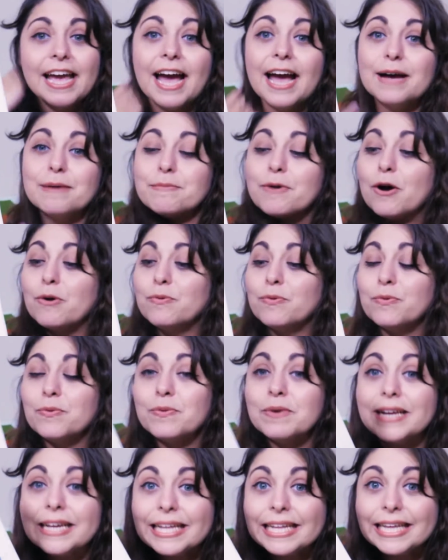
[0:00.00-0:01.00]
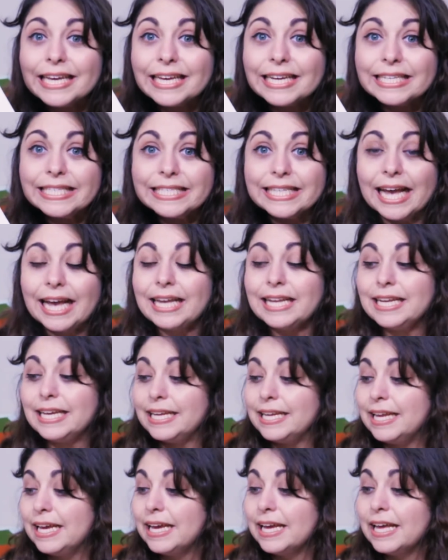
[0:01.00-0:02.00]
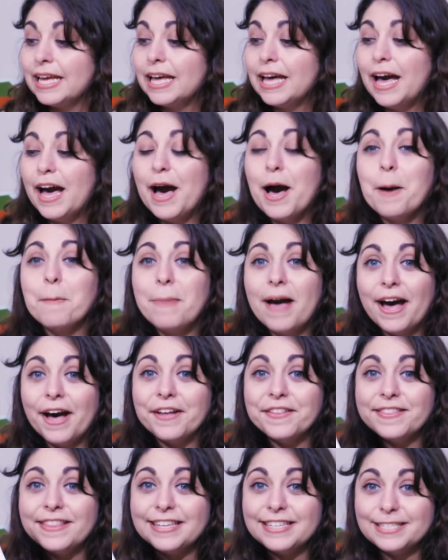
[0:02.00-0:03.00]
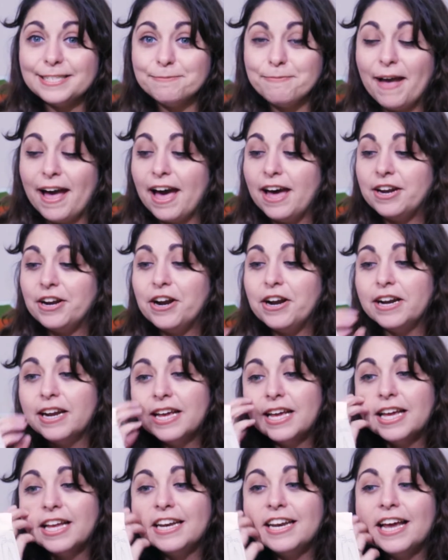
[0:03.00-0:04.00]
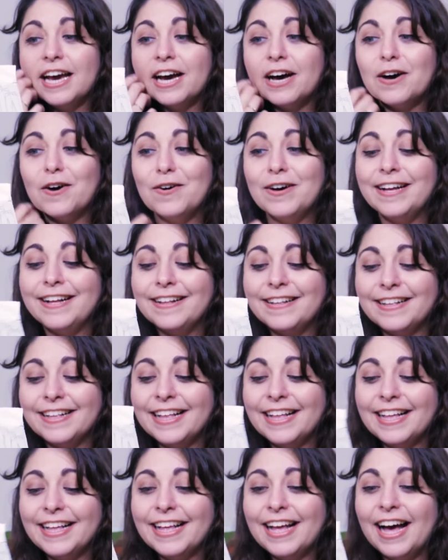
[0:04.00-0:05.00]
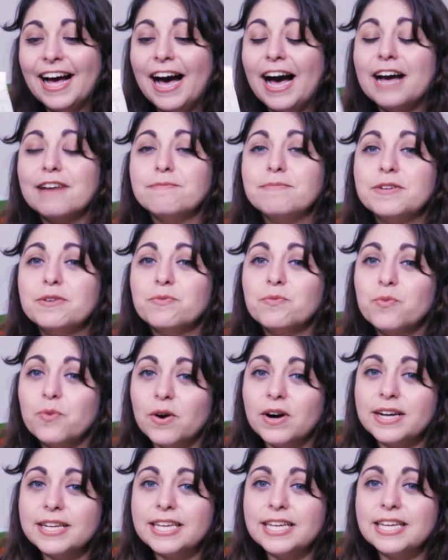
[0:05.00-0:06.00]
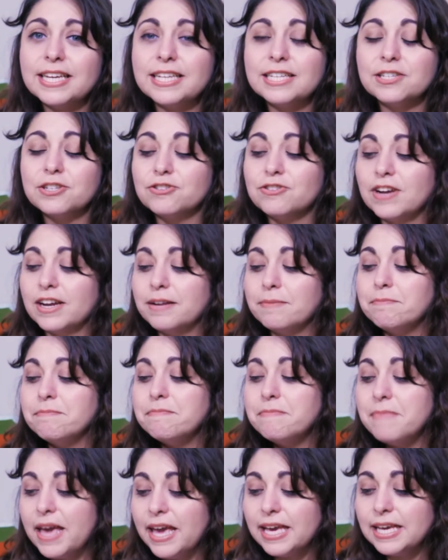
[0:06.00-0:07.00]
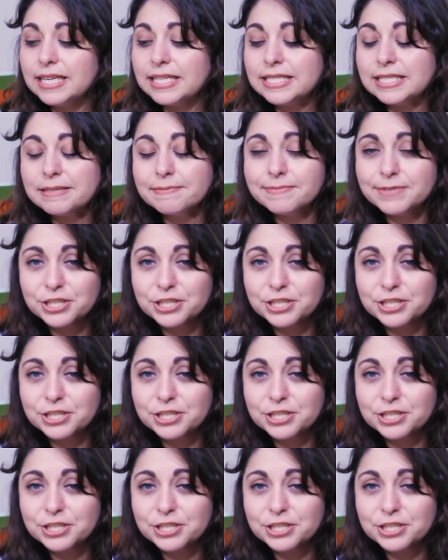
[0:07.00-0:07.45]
am really excited about this pattern. Now, I've been wanting to try to make some